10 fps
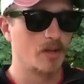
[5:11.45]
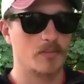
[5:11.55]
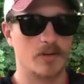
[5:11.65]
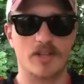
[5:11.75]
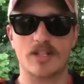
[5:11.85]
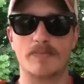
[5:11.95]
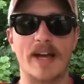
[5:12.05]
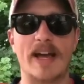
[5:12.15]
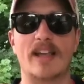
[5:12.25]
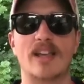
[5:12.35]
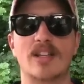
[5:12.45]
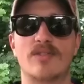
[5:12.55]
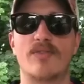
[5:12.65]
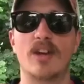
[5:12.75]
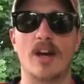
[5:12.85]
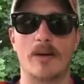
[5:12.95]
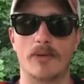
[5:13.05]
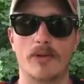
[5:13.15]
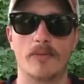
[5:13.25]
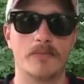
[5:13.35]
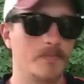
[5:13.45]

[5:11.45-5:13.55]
But this bag is phenomenal.